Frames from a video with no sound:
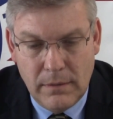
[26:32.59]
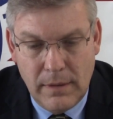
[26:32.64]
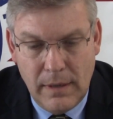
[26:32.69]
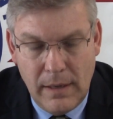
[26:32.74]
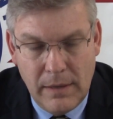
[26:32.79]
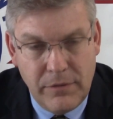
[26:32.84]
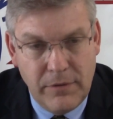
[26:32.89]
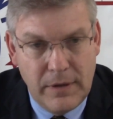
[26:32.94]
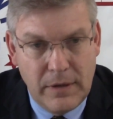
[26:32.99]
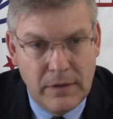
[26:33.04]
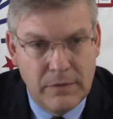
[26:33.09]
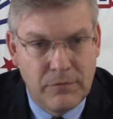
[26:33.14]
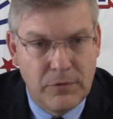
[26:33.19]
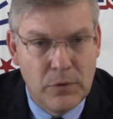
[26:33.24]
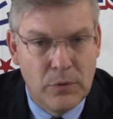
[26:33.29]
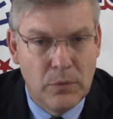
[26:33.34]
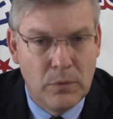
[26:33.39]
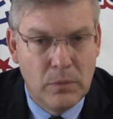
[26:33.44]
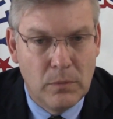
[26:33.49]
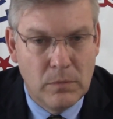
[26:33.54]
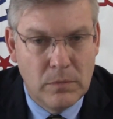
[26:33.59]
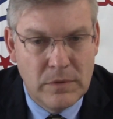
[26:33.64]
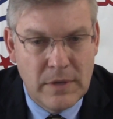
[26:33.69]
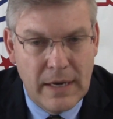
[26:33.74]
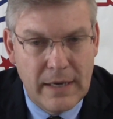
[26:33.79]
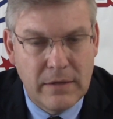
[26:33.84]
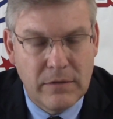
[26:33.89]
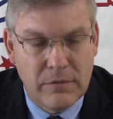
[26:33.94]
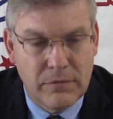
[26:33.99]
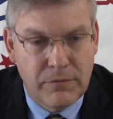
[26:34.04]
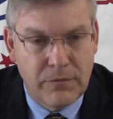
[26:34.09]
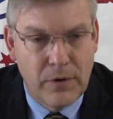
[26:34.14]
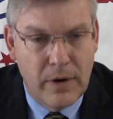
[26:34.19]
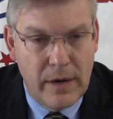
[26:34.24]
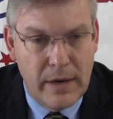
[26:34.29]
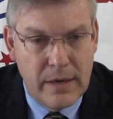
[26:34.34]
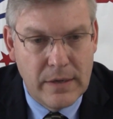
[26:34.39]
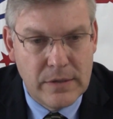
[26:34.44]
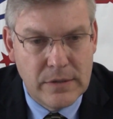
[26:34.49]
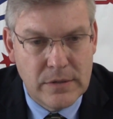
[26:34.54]
I think if you take the
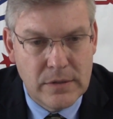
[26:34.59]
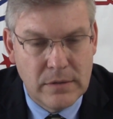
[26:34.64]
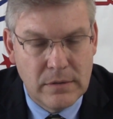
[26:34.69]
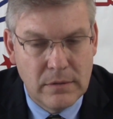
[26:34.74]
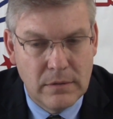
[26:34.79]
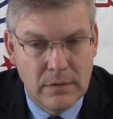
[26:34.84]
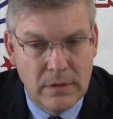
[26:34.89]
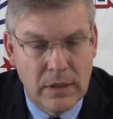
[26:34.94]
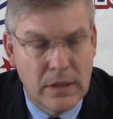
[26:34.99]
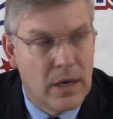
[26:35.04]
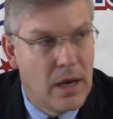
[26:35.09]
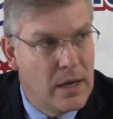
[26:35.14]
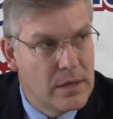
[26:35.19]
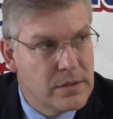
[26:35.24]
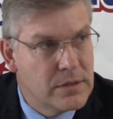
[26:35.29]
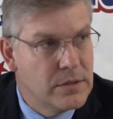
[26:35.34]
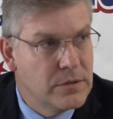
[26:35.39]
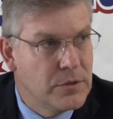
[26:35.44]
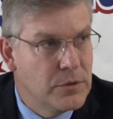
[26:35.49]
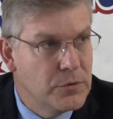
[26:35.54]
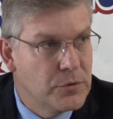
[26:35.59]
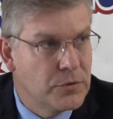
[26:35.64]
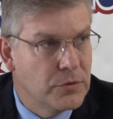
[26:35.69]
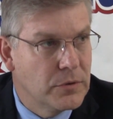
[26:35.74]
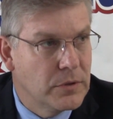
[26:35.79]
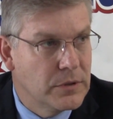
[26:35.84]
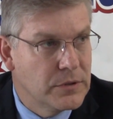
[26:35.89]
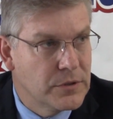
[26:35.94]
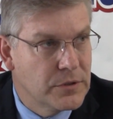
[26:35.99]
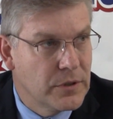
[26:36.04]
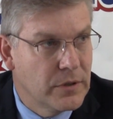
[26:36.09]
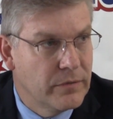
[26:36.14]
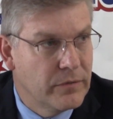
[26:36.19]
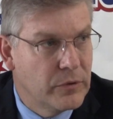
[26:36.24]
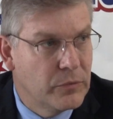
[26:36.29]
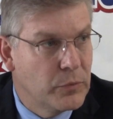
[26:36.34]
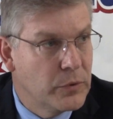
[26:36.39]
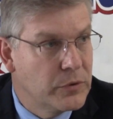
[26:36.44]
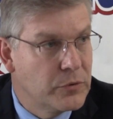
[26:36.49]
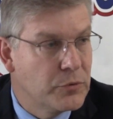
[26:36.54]
phrase, a constitutional
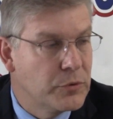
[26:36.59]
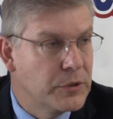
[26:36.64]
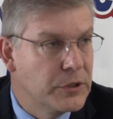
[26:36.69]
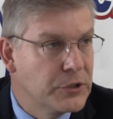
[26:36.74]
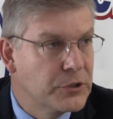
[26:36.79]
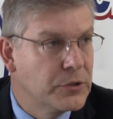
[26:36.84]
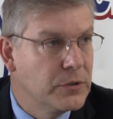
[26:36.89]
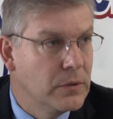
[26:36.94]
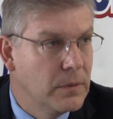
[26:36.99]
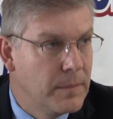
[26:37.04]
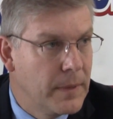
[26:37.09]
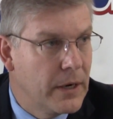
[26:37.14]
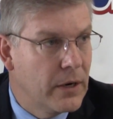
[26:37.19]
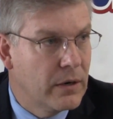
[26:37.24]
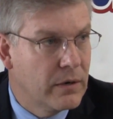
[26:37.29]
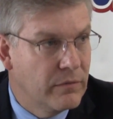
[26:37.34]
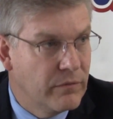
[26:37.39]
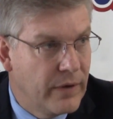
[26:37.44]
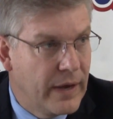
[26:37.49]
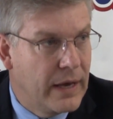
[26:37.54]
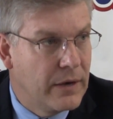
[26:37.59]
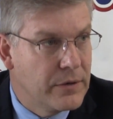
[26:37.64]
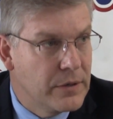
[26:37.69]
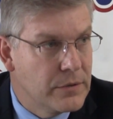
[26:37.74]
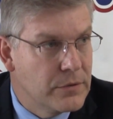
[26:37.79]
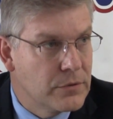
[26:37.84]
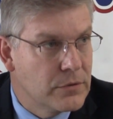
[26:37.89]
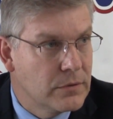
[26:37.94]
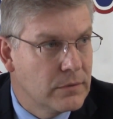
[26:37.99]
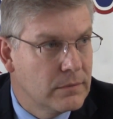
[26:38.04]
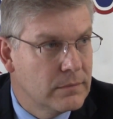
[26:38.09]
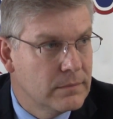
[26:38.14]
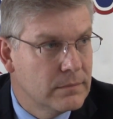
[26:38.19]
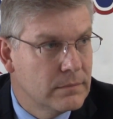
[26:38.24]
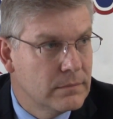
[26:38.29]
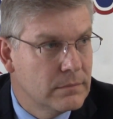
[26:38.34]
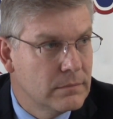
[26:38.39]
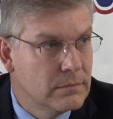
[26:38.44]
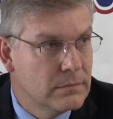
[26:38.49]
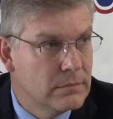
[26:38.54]
conservative with traditional American values,
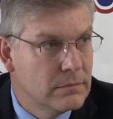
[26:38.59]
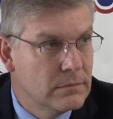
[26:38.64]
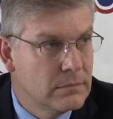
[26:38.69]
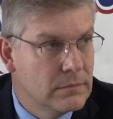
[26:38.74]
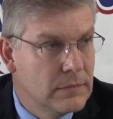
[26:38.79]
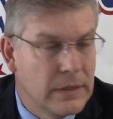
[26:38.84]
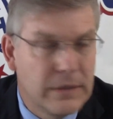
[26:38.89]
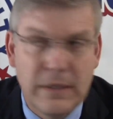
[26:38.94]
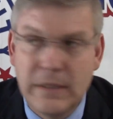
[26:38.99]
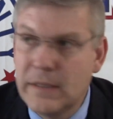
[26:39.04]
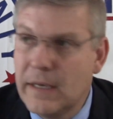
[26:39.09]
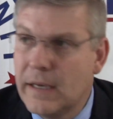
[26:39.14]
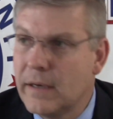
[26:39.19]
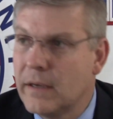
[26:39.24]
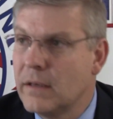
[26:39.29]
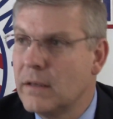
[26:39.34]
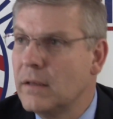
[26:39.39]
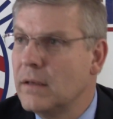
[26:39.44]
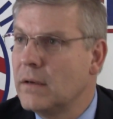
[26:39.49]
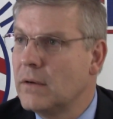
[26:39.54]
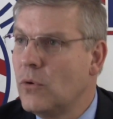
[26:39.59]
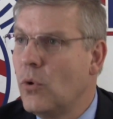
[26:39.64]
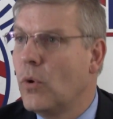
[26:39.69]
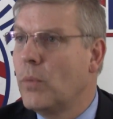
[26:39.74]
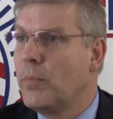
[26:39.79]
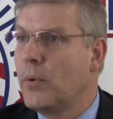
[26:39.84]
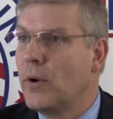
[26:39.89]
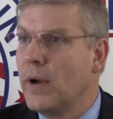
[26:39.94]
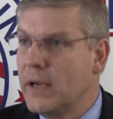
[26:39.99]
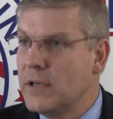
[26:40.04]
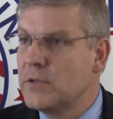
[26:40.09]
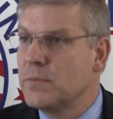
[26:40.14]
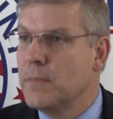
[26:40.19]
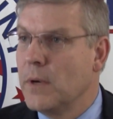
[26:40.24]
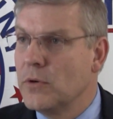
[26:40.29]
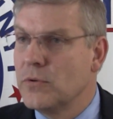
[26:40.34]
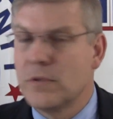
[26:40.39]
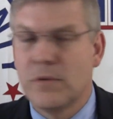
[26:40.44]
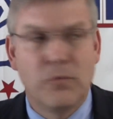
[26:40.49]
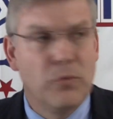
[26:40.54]
I think that incorporates
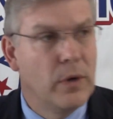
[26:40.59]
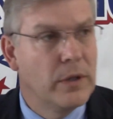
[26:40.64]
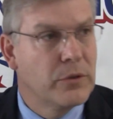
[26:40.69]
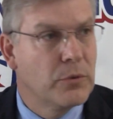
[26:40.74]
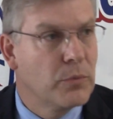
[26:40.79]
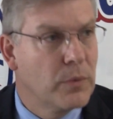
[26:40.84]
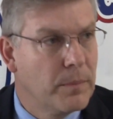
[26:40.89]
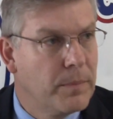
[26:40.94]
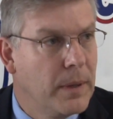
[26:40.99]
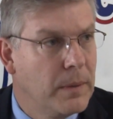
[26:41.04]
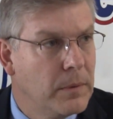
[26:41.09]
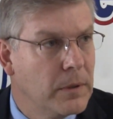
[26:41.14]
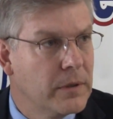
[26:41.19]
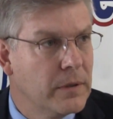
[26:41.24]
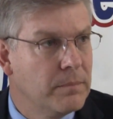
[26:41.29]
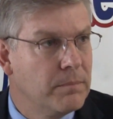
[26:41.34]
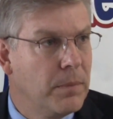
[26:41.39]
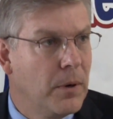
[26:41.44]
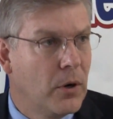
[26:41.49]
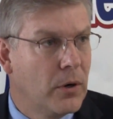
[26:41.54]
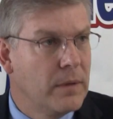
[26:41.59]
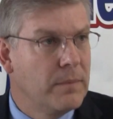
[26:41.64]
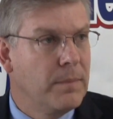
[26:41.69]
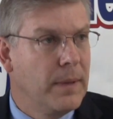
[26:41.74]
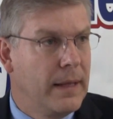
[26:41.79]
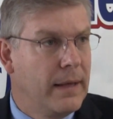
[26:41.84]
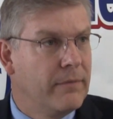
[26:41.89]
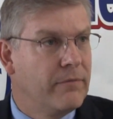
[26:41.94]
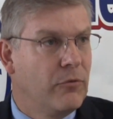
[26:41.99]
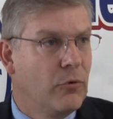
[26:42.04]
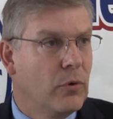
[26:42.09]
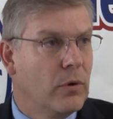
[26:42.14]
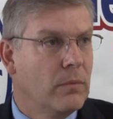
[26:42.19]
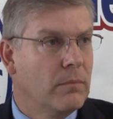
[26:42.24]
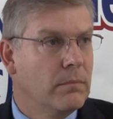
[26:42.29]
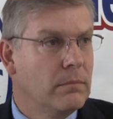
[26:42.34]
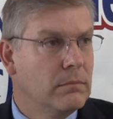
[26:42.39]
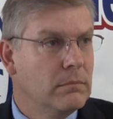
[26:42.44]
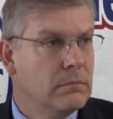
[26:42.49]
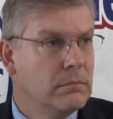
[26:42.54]
most of what the Republican Party platform
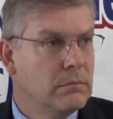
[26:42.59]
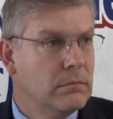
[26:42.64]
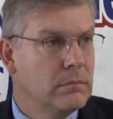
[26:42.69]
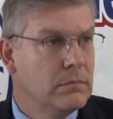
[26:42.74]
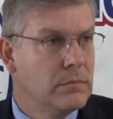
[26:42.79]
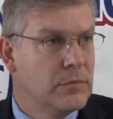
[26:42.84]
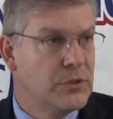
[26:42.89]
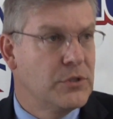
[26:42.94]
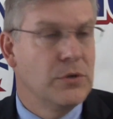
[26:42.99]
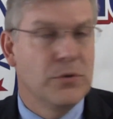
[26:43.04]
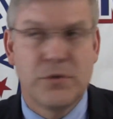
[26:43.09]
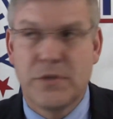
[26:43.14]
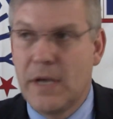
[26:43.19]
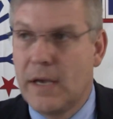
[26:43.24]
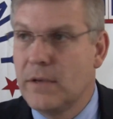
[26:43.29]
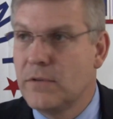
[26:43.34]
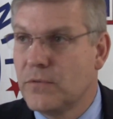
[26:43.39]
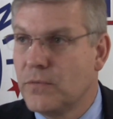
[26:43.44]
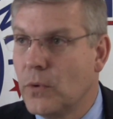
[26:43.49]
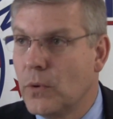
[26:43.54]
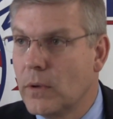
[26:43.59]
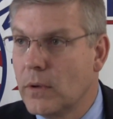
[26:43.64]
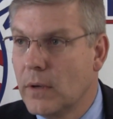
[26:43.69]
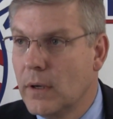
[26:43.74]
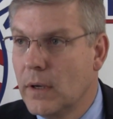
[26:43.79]
still stands for.